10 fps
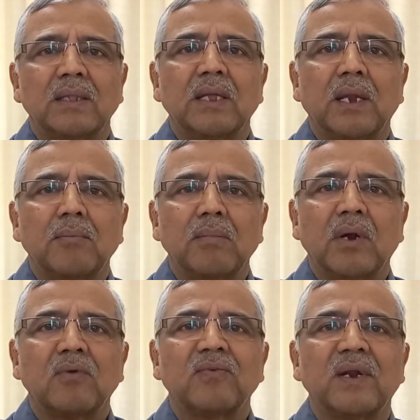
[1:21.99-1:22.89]
the number
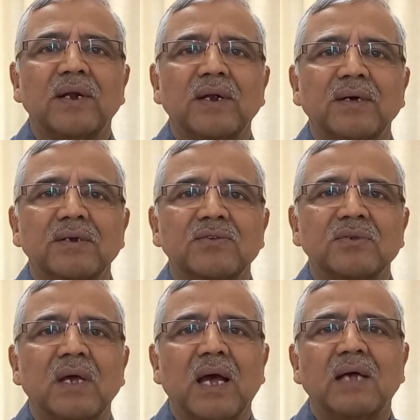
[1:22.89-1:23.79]
of lenders
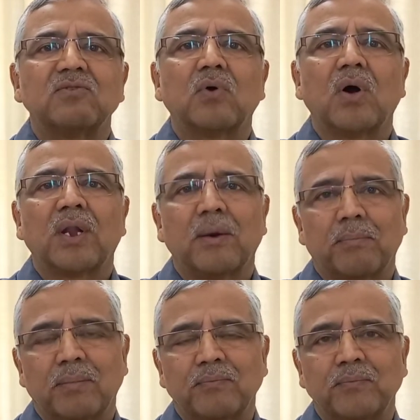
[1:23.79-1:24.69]
has gone up.